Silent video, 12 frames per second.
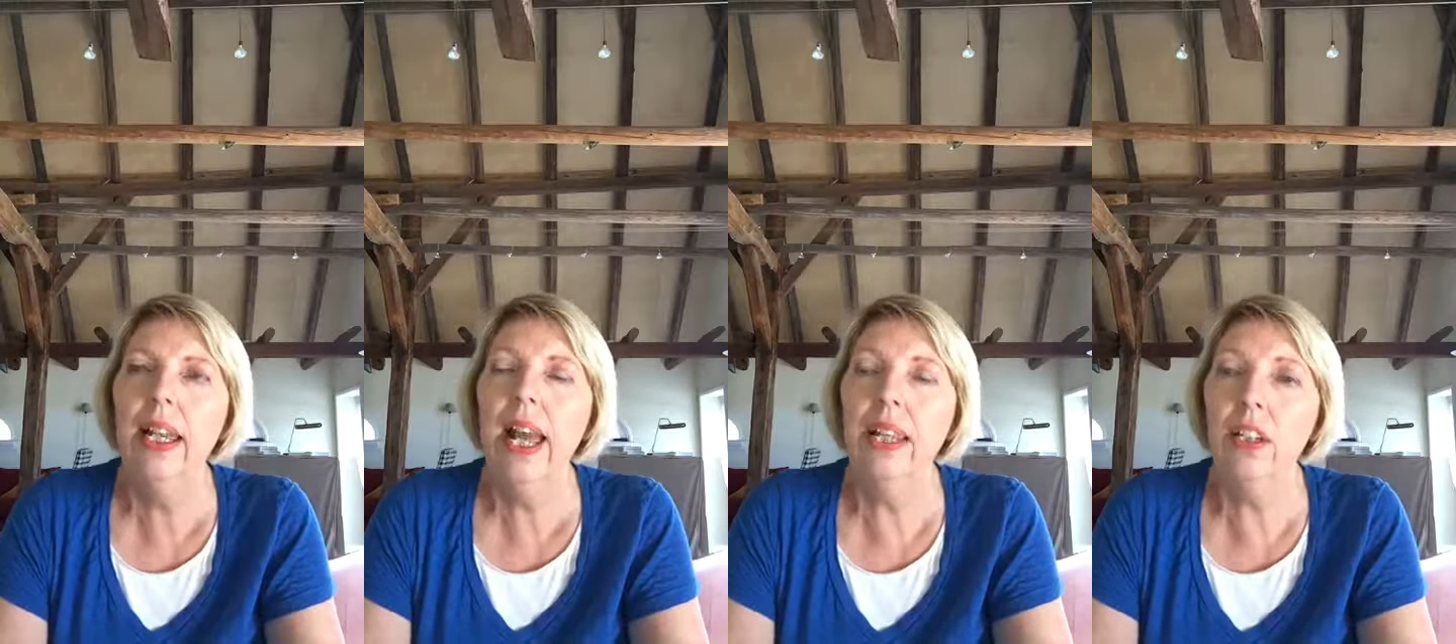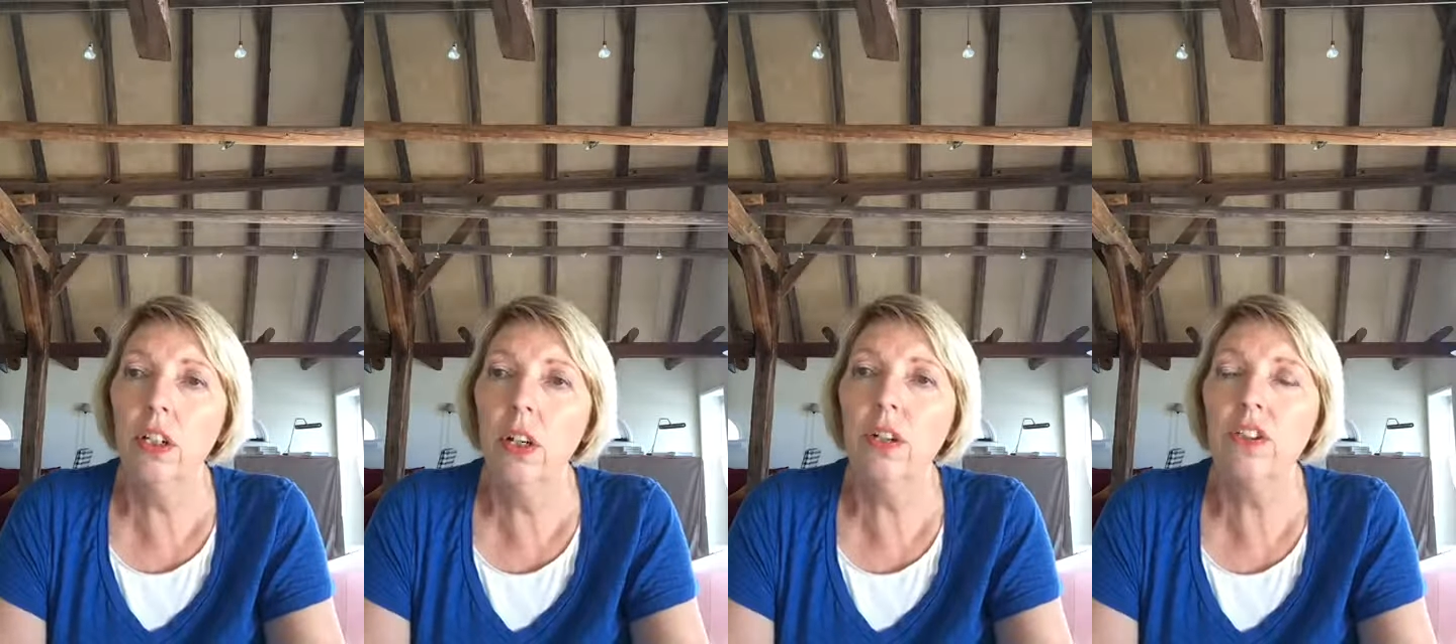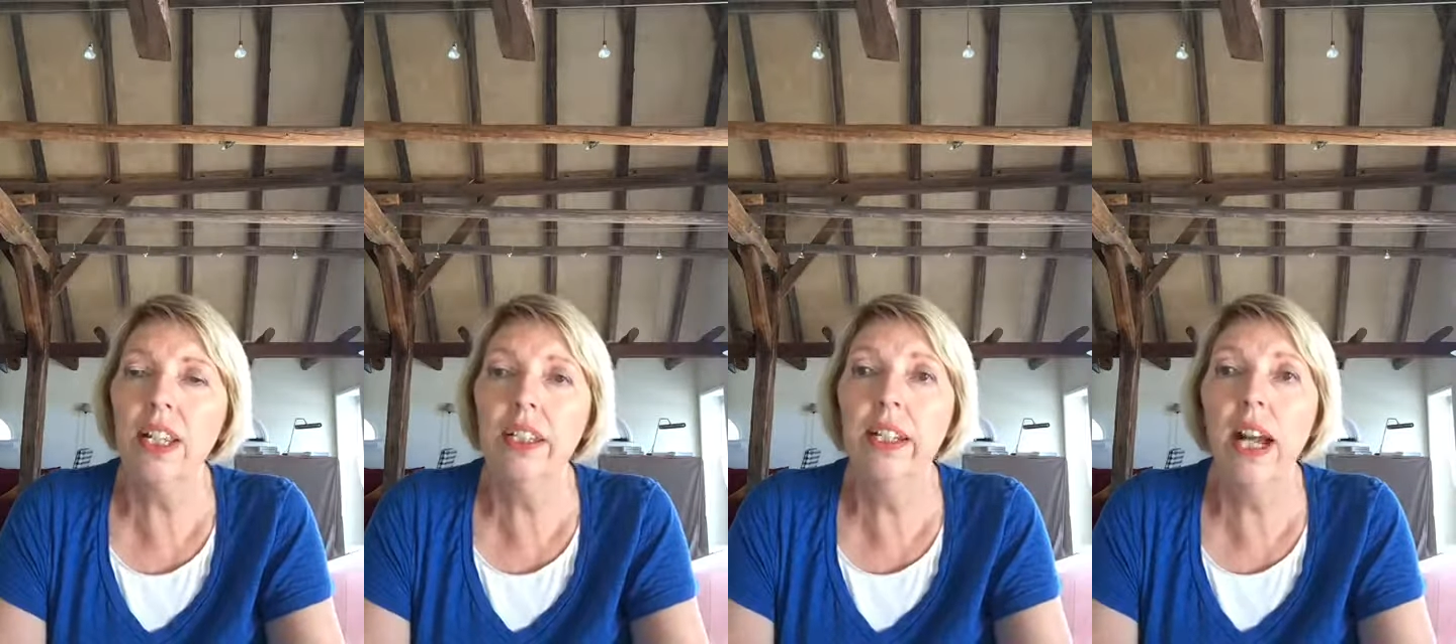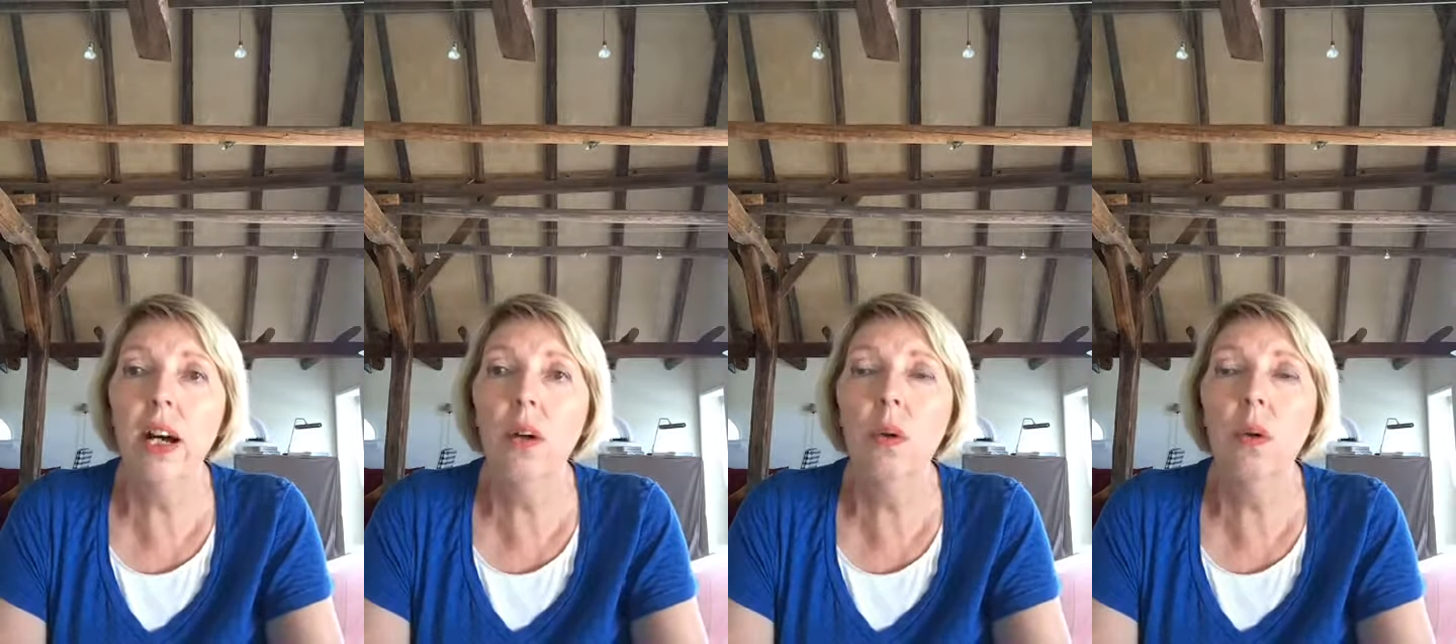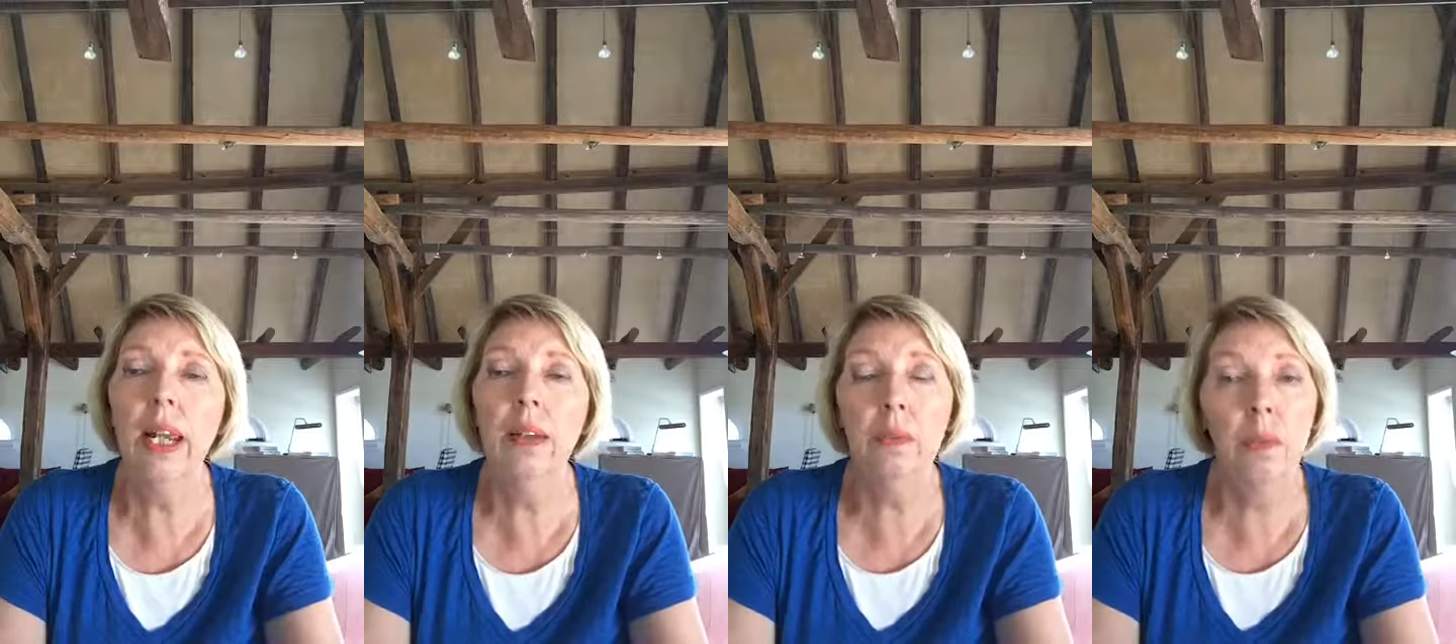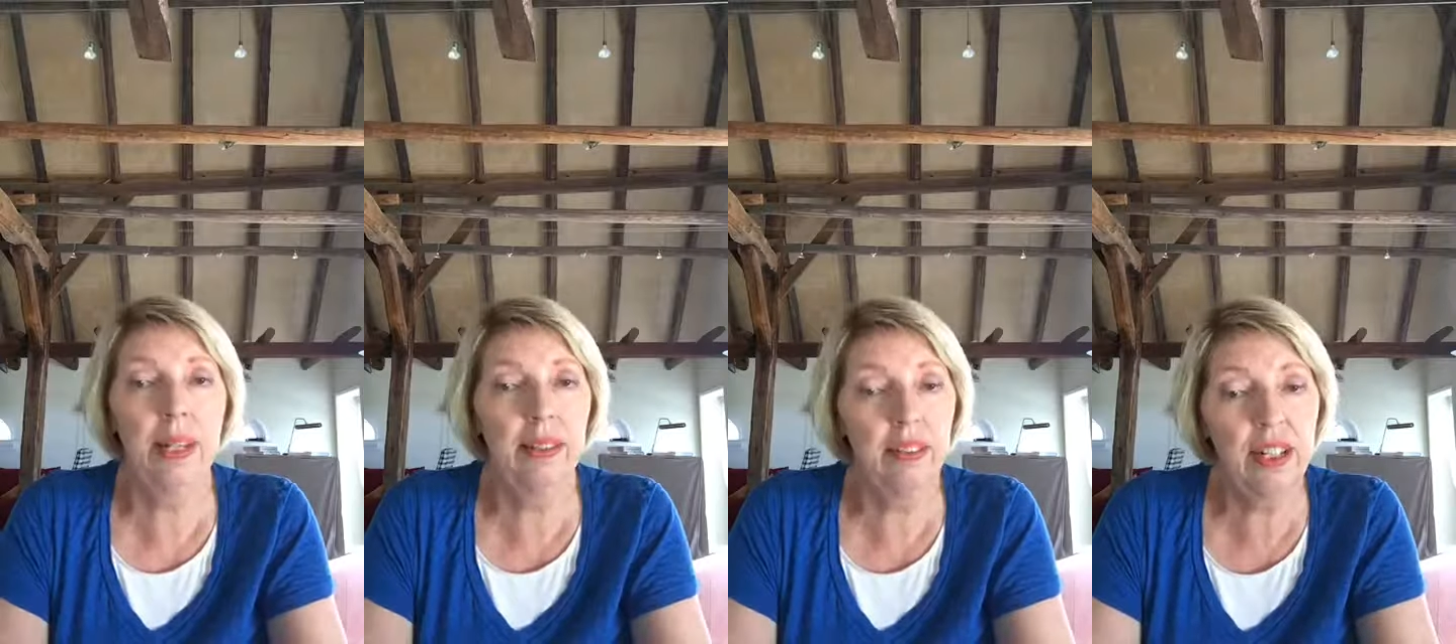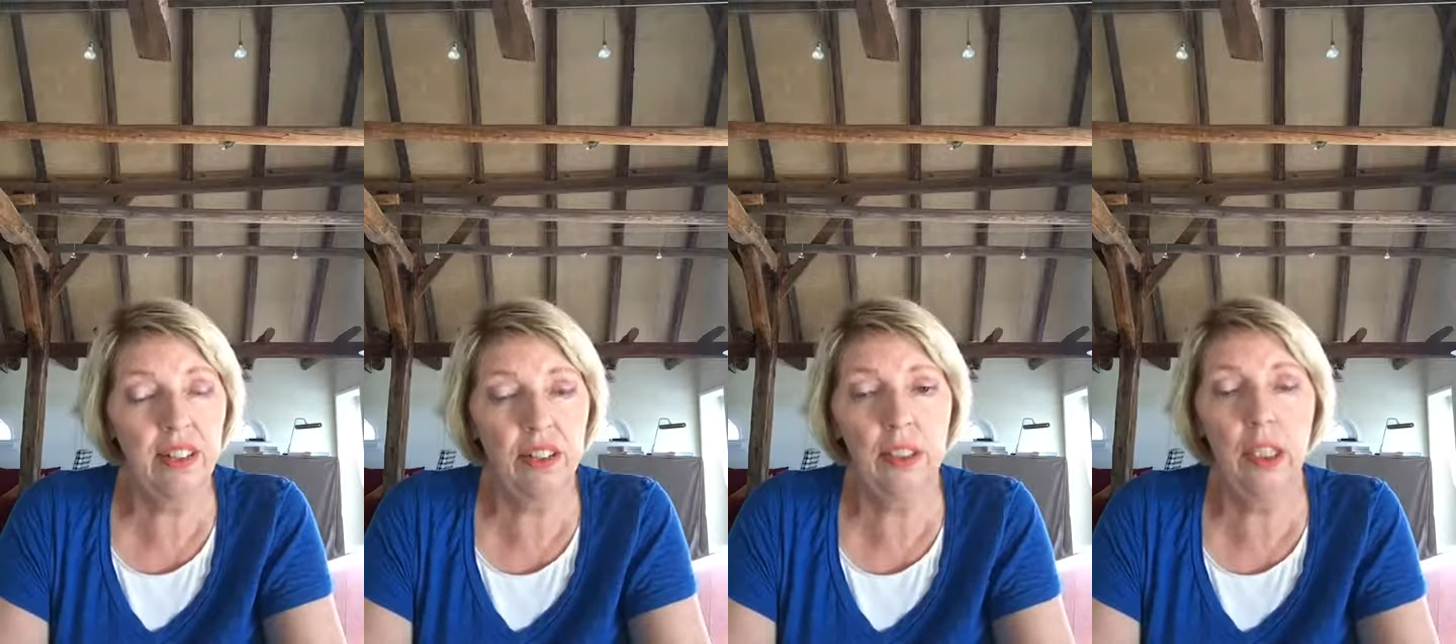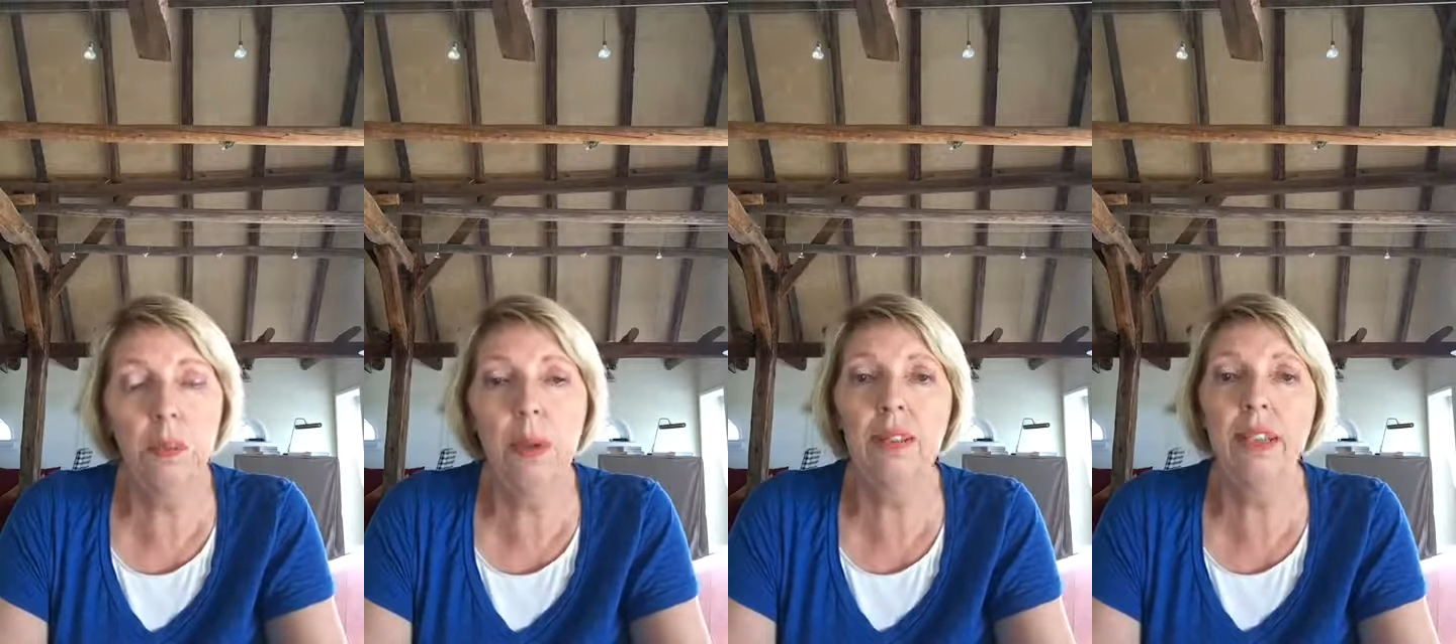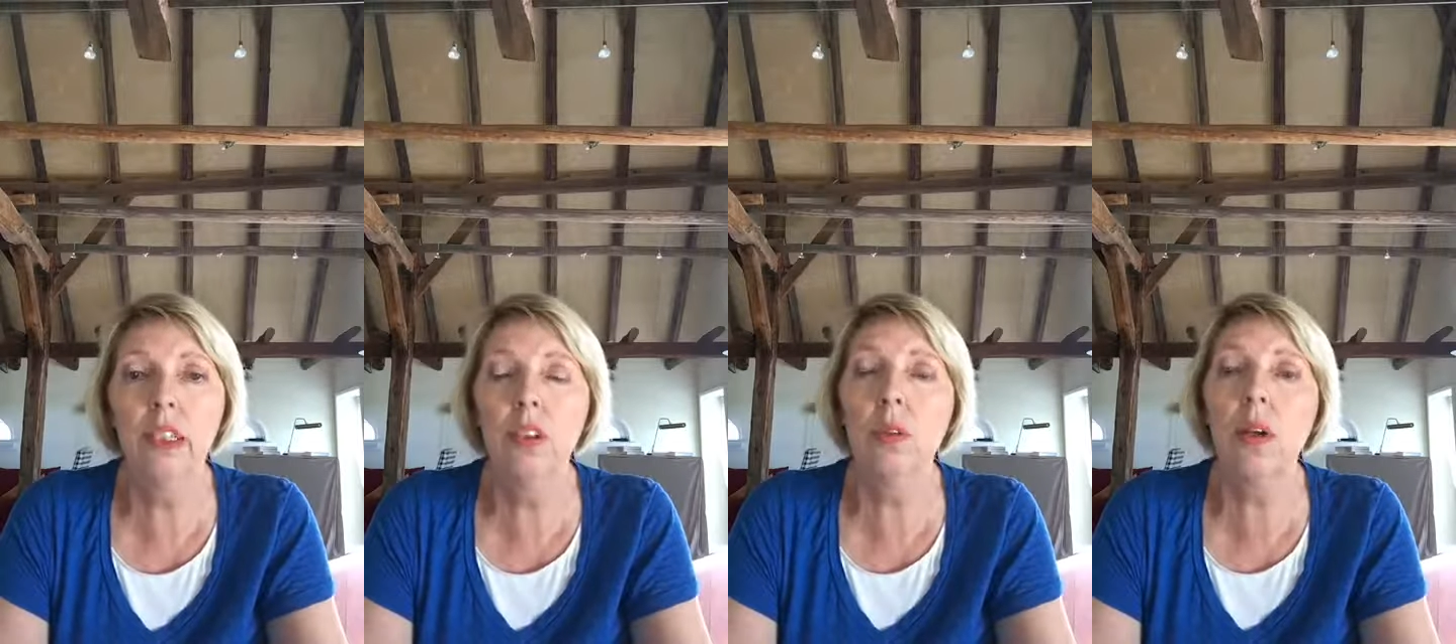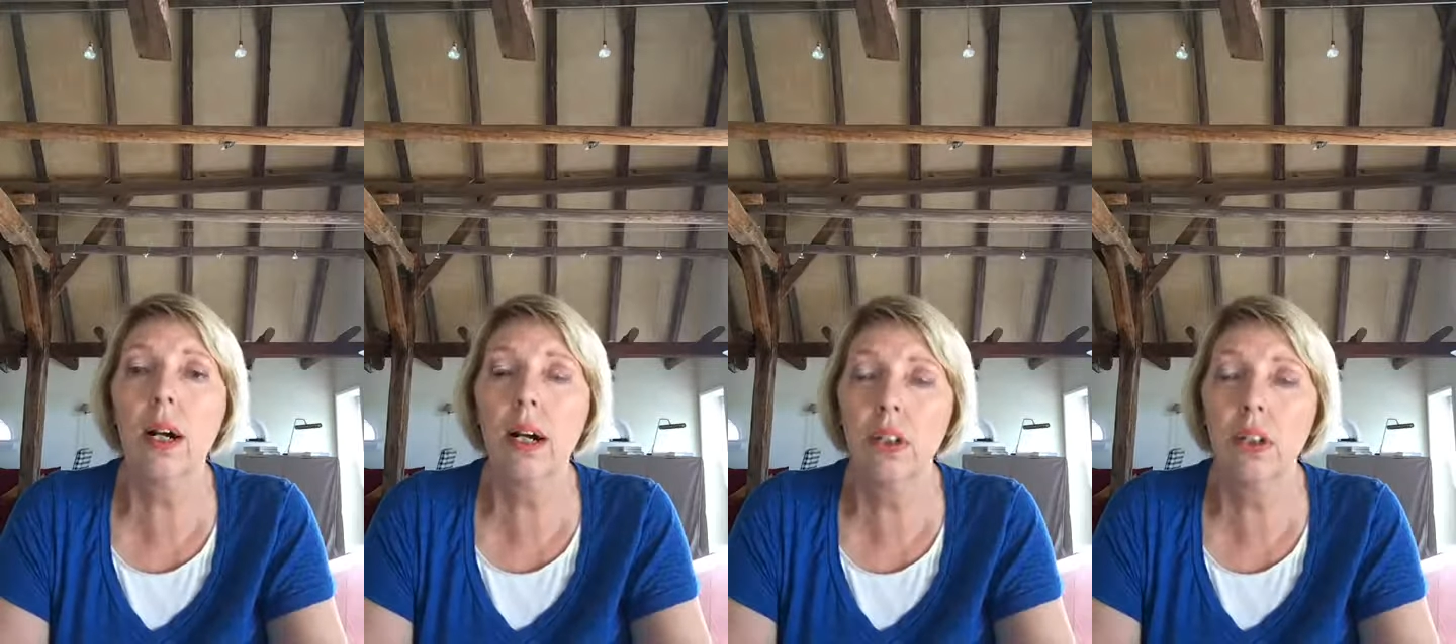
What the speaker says: And the law said, now, if when there is a seatbelt in your car,